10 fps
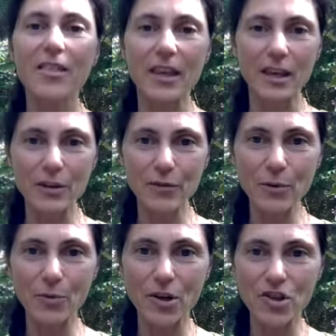Thank you for
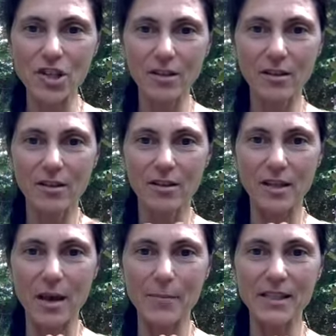watching.
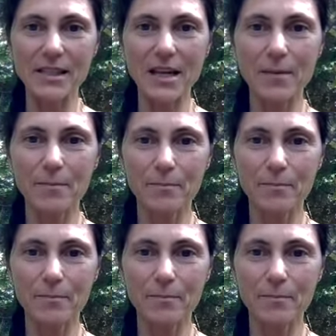Namaste.